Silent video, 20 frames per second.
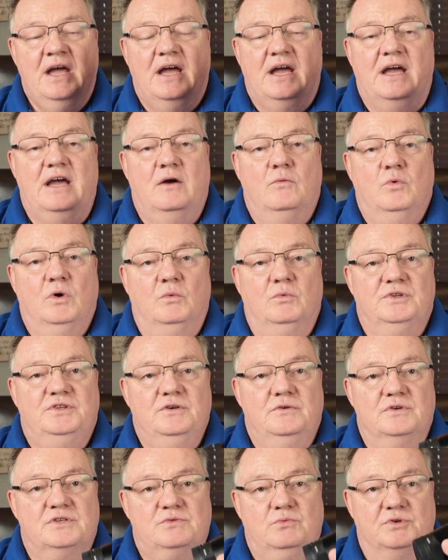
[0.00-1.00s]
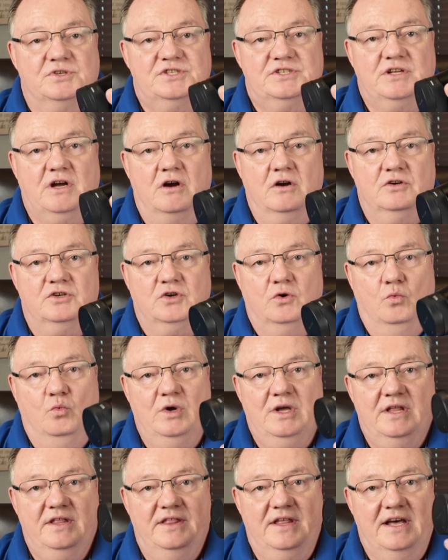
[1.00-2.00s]
And what we'll do is we'll start
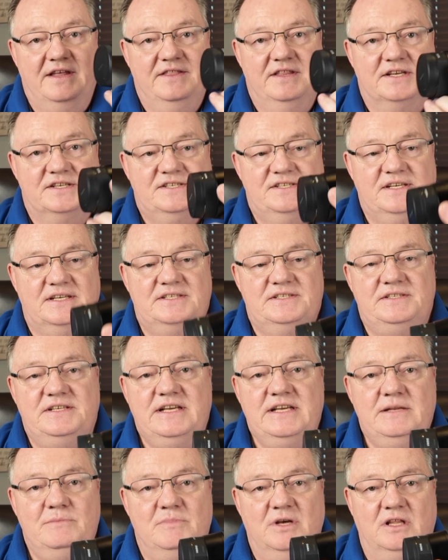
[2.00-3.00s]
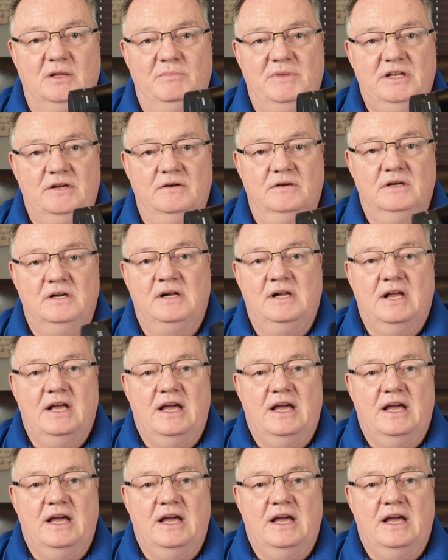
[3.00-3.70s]
with the 16mm